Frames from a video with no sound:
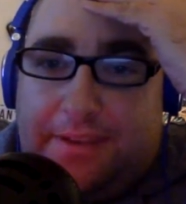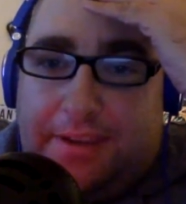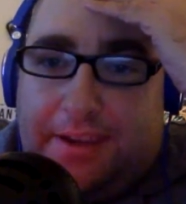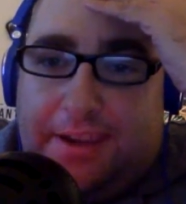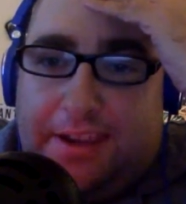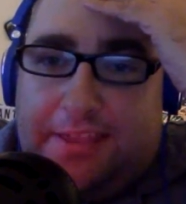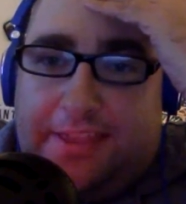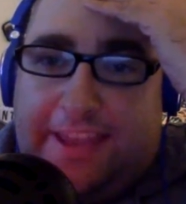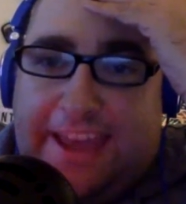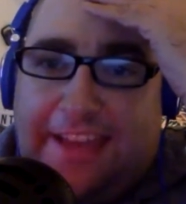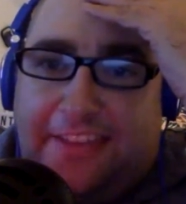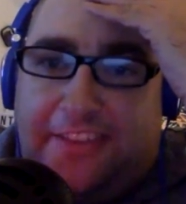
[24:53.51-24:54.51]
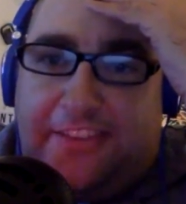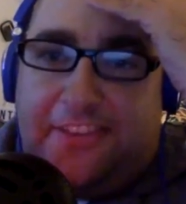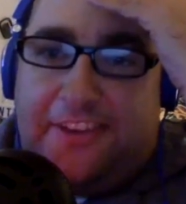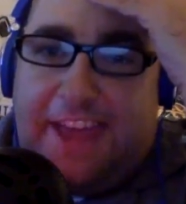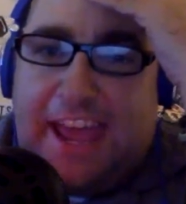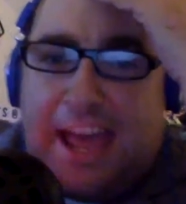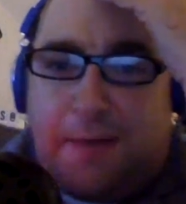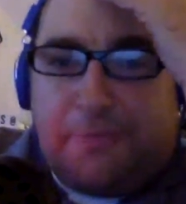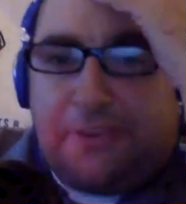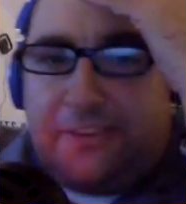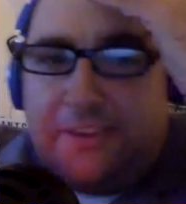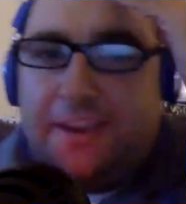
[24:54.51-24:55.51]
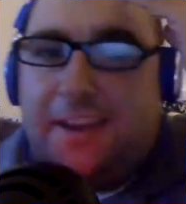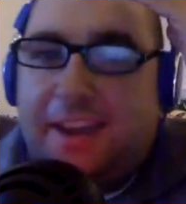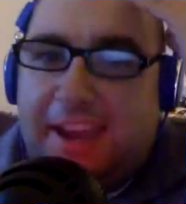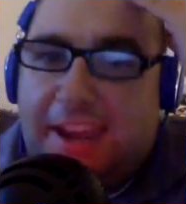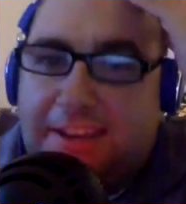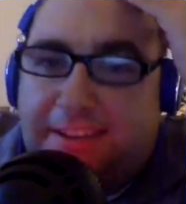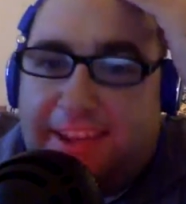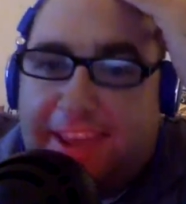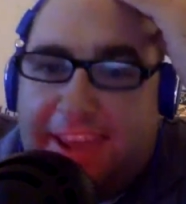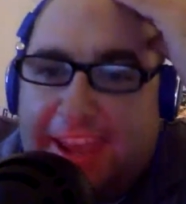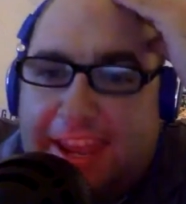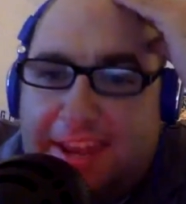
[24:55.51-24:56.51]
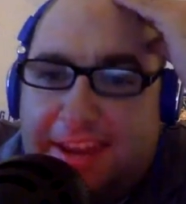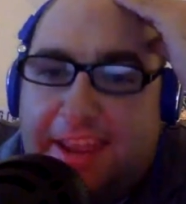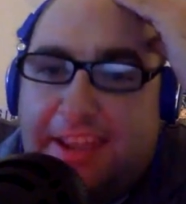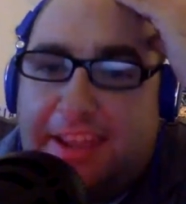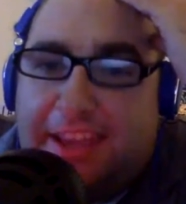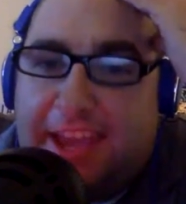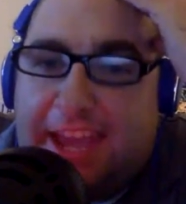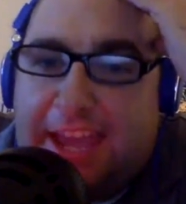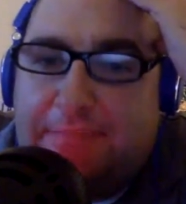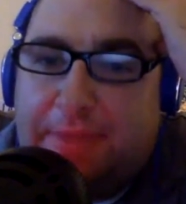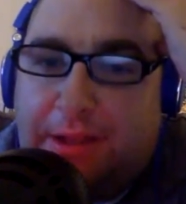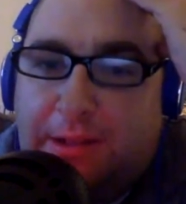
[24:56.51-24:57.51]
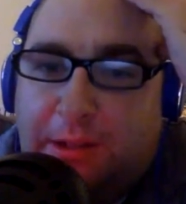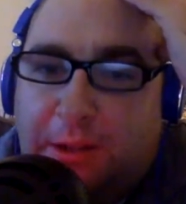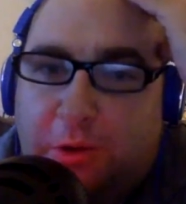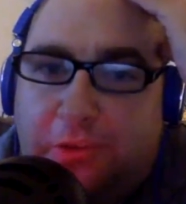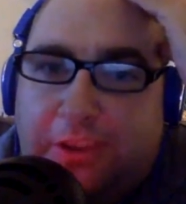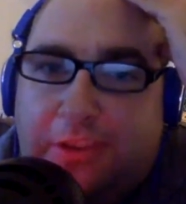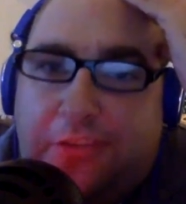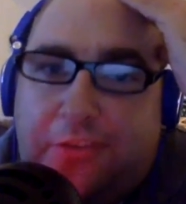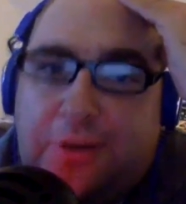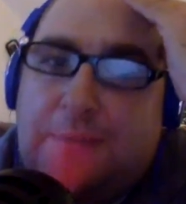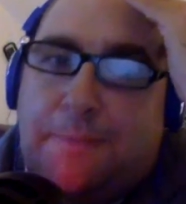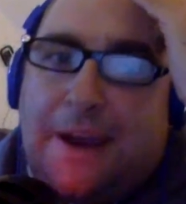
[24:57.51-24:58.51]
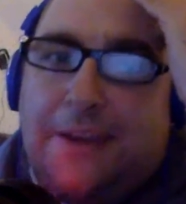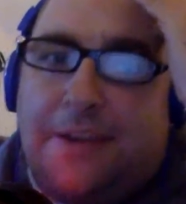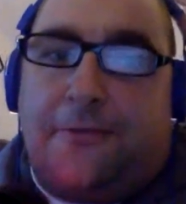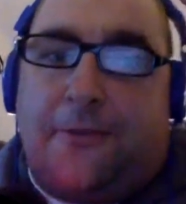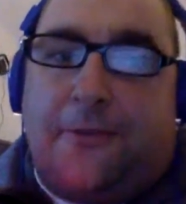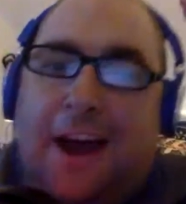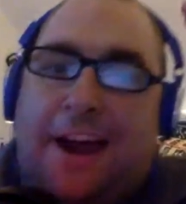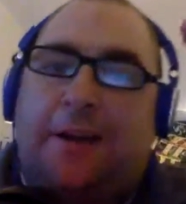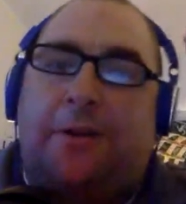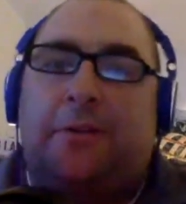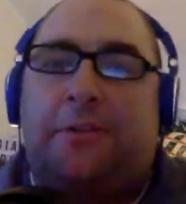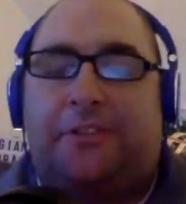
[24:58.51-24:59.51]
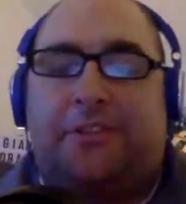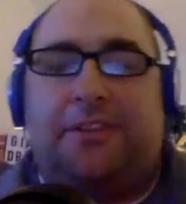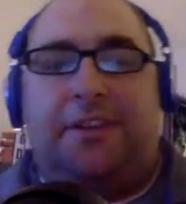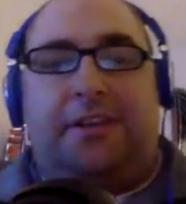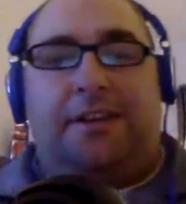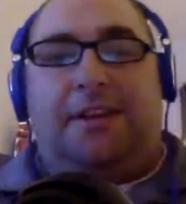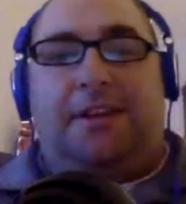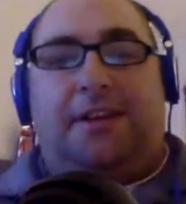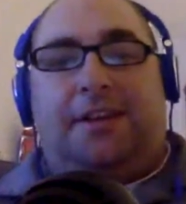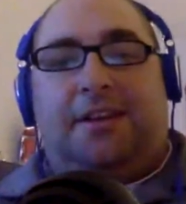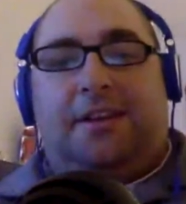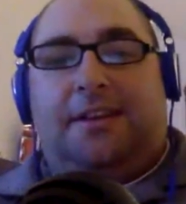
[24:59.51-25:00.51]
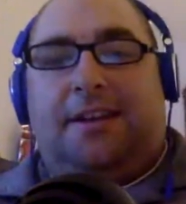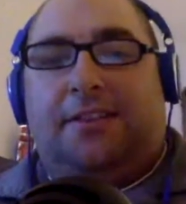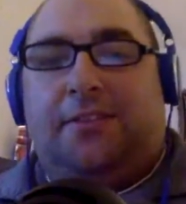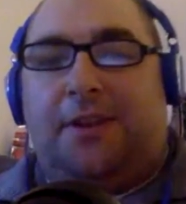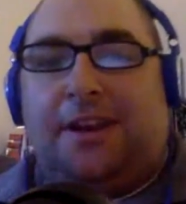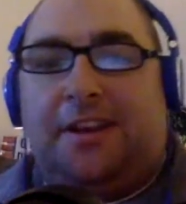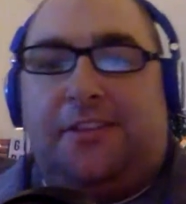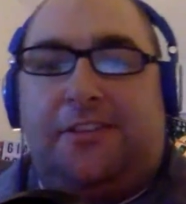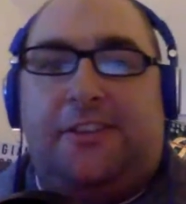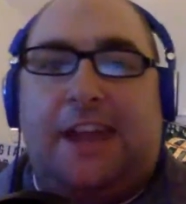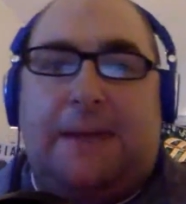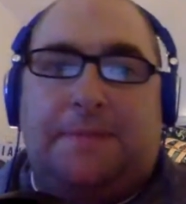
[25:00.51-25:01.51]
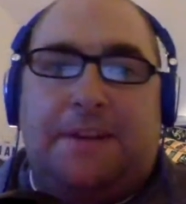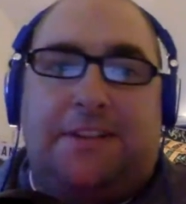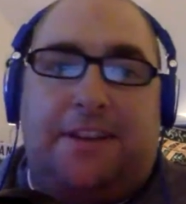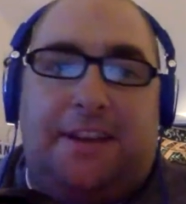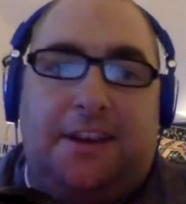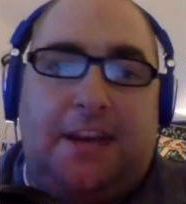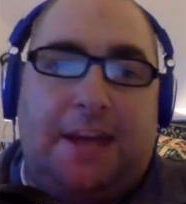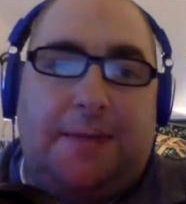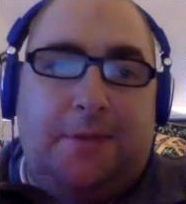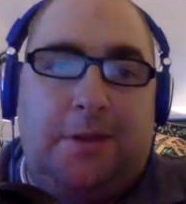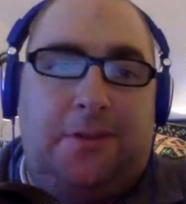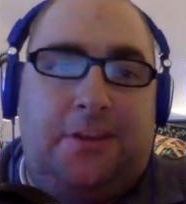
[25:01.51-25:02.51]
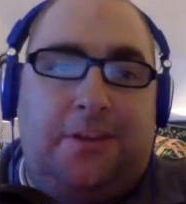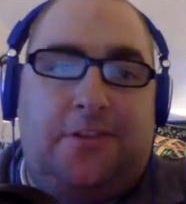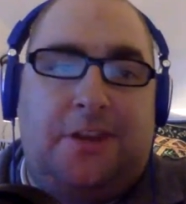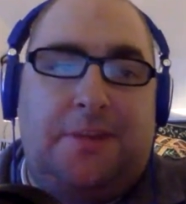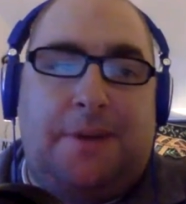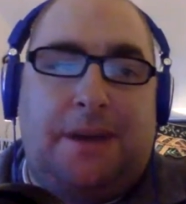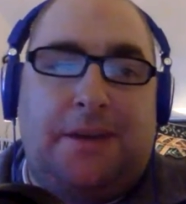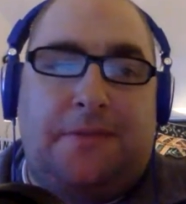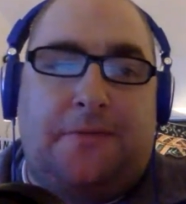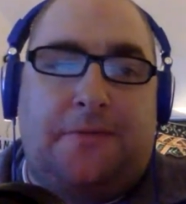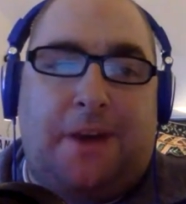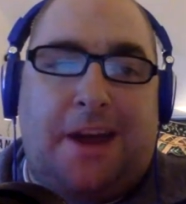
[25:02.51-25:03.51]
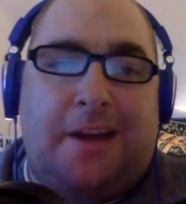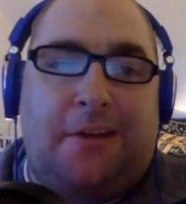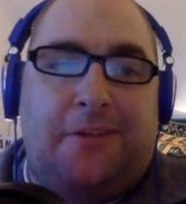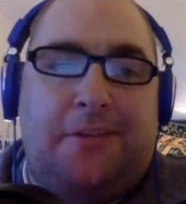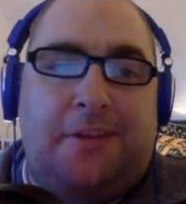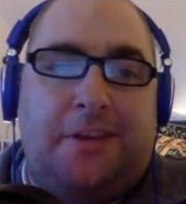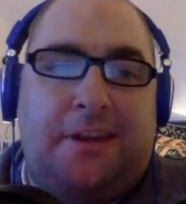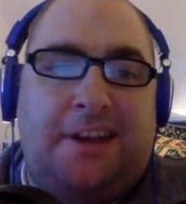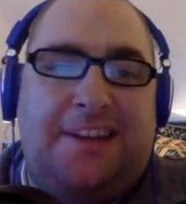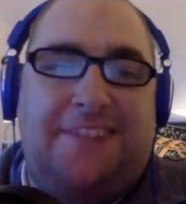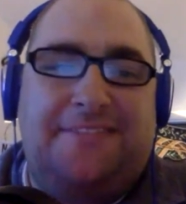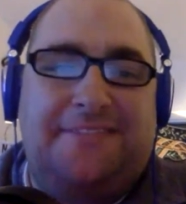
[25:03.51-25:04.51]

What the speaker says: And that snaps a 10-game losing streak by the Friars. That's right, it snapped a 10-game losing streak by the Friars tonight.